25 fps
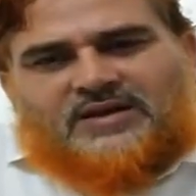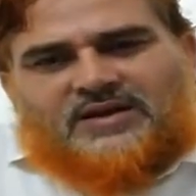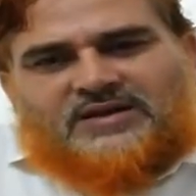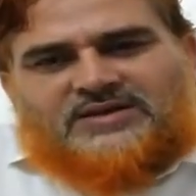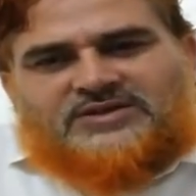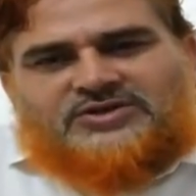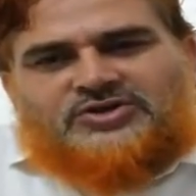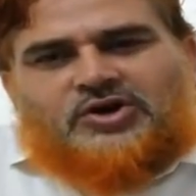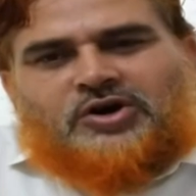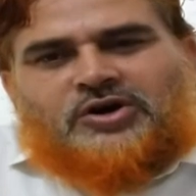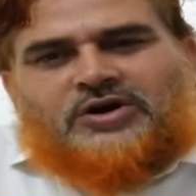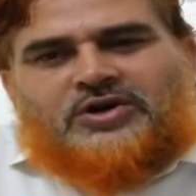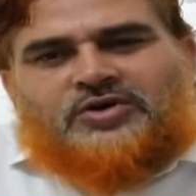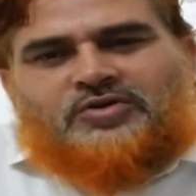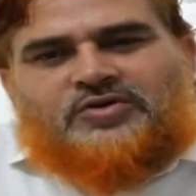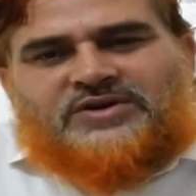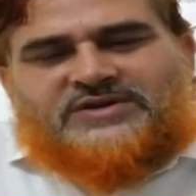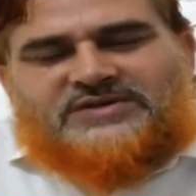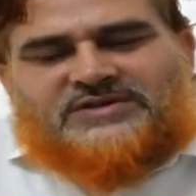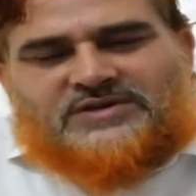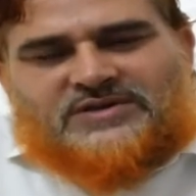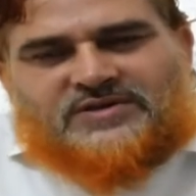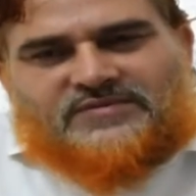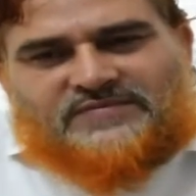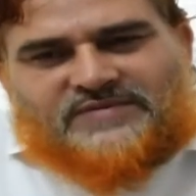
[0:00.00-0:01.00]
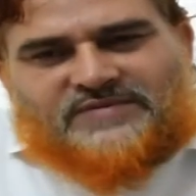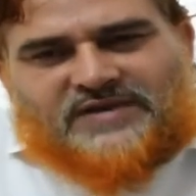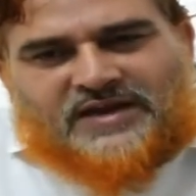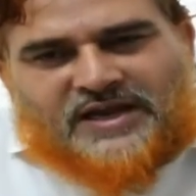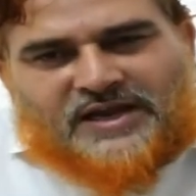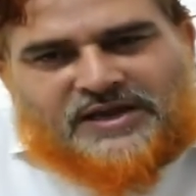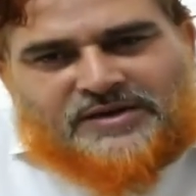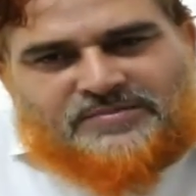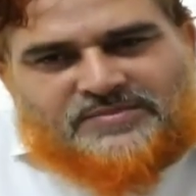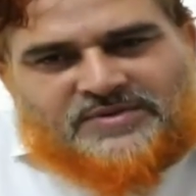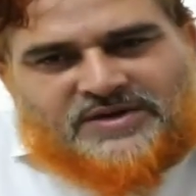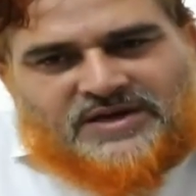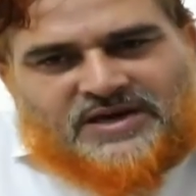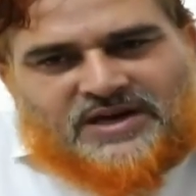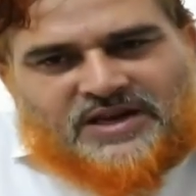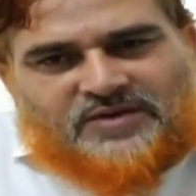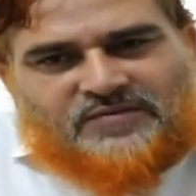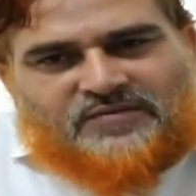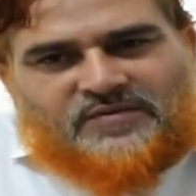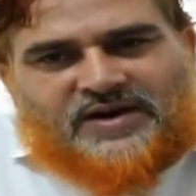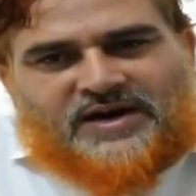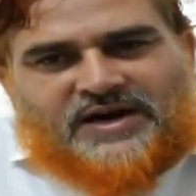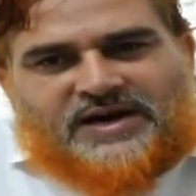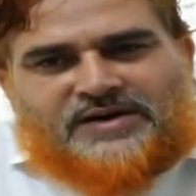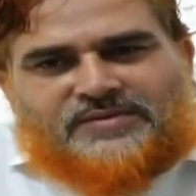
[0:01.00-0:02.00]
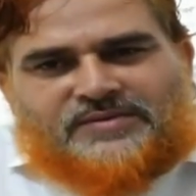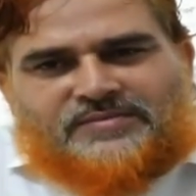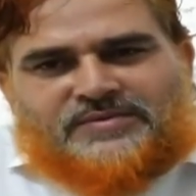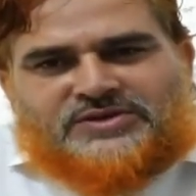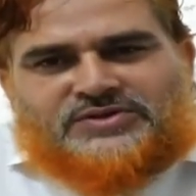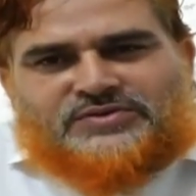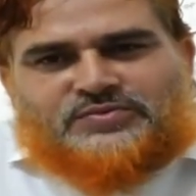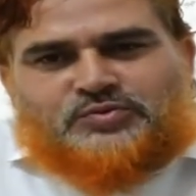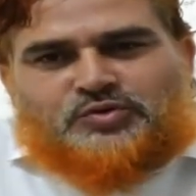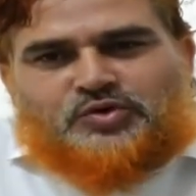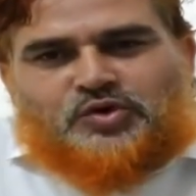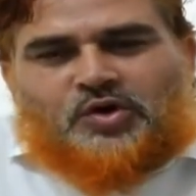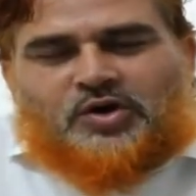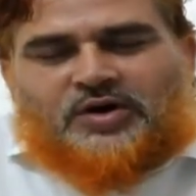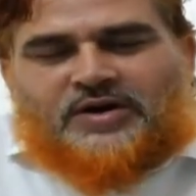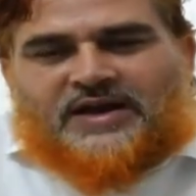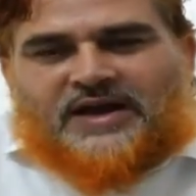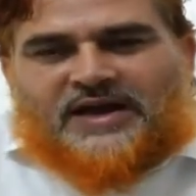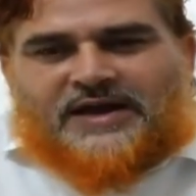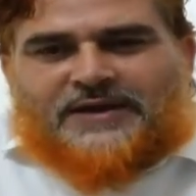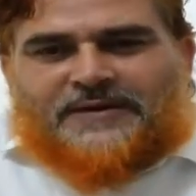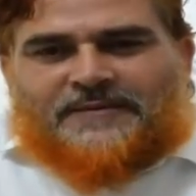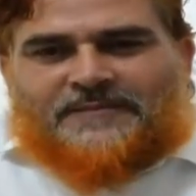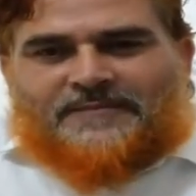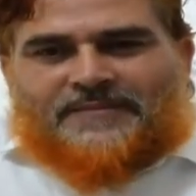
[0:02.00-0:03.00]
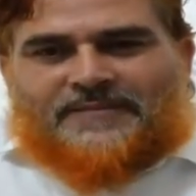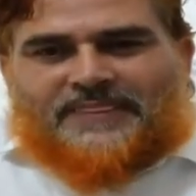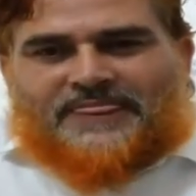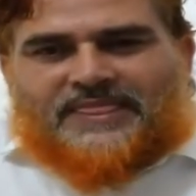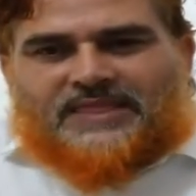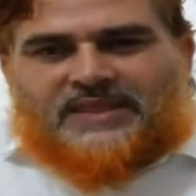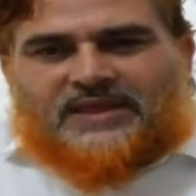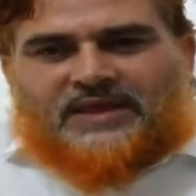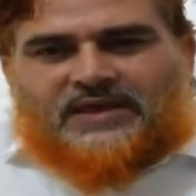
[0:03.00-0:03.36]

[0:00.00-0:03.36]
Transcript: In short duration of time, it required much more time.